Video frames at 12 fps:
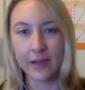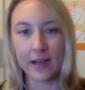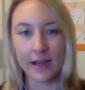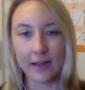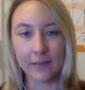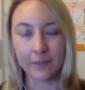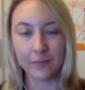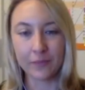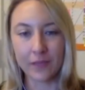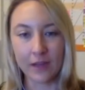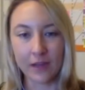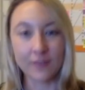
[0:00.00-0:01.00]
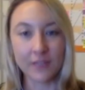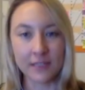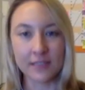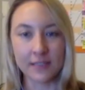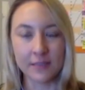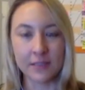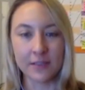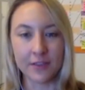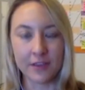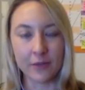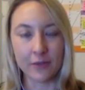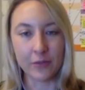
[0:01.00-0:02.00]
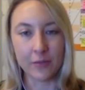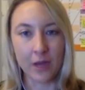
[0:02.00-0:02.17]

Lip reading: I've done a similar thing with